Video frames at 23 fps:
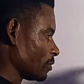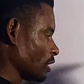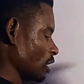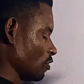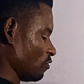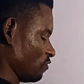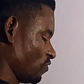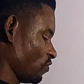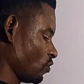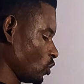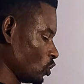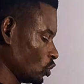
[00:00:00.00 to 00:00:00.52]

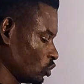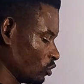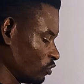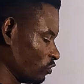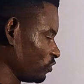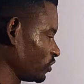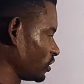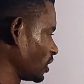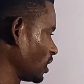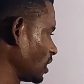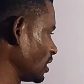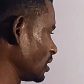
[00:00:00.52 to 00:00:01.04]
in front
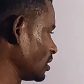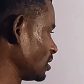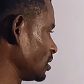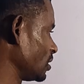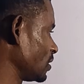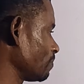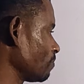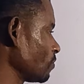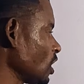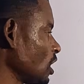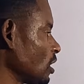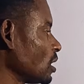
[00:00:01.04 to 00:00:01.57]
of it like
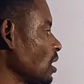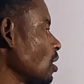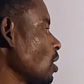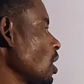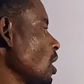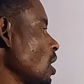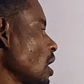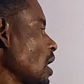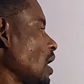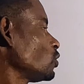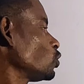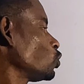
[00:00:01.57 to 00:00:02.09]
this.
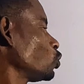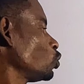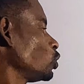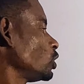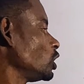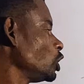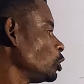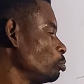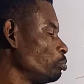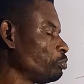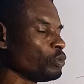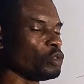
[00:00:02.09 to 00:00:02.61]
Now, how do
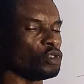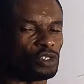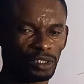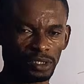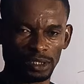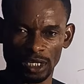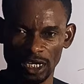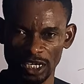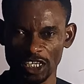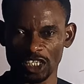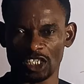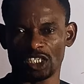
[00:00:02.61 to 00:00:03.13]
we impute
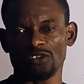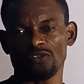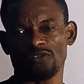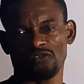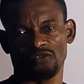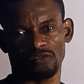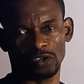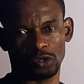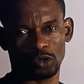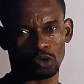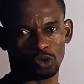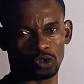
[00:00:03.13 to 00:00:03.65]
negative
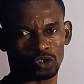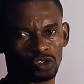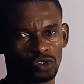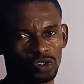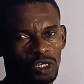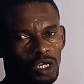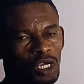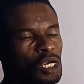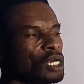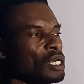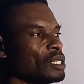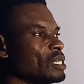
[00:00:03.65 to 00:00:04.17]
figures?
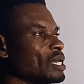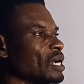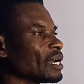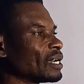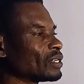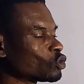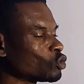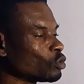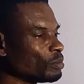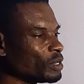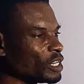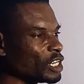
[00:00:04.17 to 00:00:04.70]
There
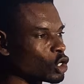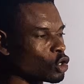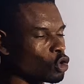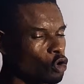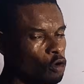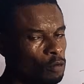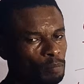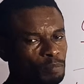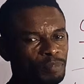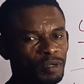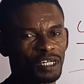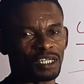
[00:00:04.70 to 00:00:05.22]
are so many
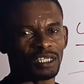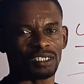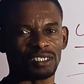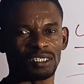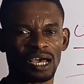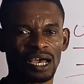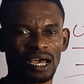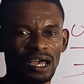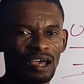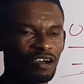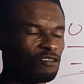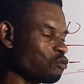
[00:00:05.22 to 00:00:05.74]
companies
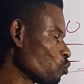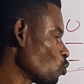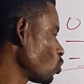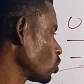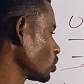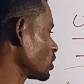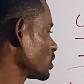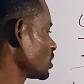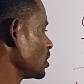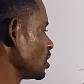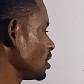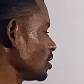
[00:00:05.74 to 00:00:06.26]
that have
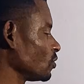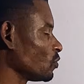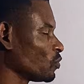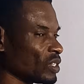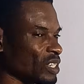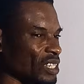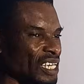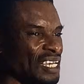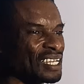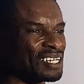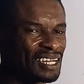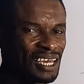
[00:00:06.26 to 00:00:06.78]
what?
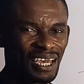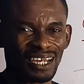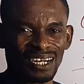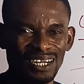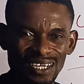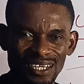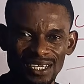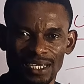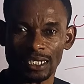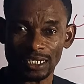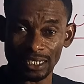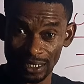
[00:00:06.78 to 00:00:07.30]
Return
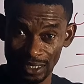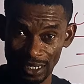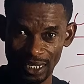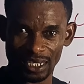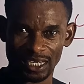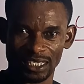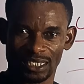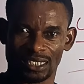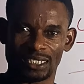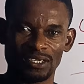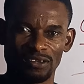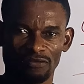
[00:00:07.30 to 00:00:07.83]
earning in
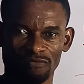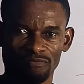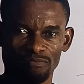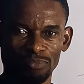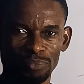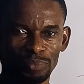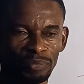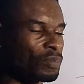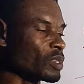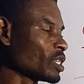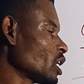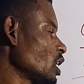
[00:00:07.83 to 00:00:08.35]
negative,
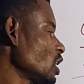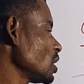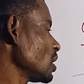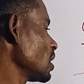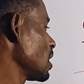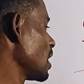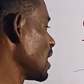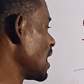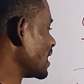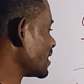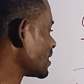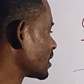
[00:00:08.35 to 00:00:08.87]

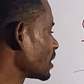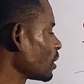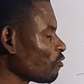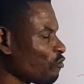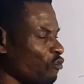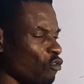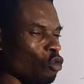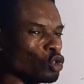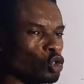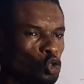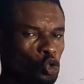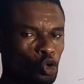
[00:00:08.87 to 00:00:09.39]
except
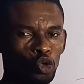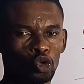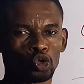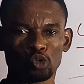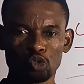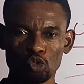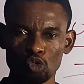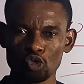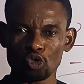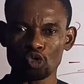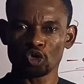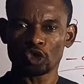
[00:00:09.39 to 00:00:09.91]
for those
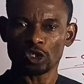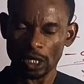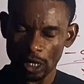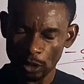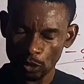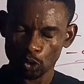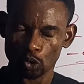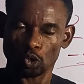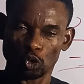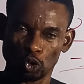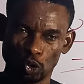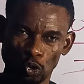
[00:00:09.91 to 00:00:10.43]
who knows how
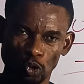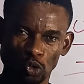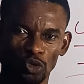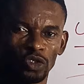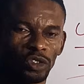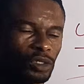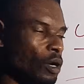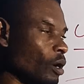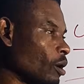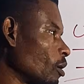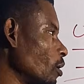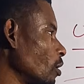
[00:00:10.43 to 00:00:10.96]
to use